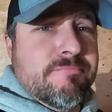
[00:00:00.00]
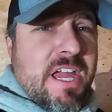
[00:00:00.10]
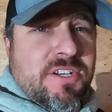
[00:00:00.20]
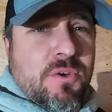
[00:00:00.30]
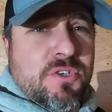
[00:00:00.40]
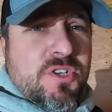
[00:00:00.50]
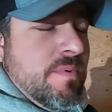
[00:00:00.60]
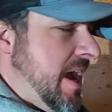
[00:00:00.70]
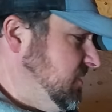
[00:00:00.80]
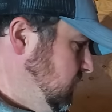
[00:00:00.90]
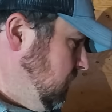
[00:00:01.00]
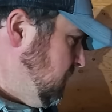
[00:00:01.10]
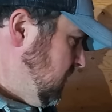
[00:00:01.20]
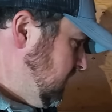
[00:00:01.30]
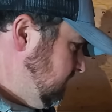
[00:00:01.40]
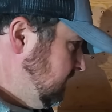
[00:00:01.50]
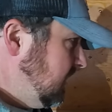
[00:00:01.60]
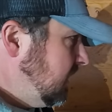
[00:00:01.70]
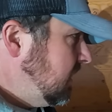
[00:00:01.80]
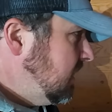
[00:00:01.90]
Not doing too bad so far.
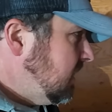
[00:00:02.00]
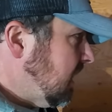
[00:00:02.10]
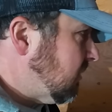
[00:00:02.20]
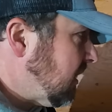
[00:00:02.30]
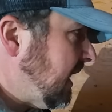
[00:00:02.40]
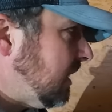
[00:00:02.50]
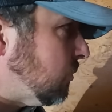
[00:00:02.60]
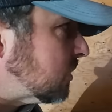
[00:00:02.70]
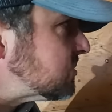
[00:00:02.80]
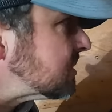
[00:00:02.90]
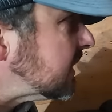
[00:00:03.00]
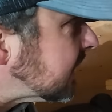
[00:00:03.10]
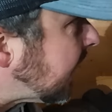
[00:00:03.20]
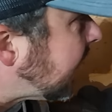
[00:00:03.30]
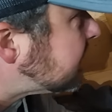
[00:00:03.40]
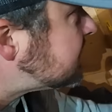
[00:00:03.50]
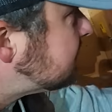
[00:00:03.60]
Now granted, we're sitting at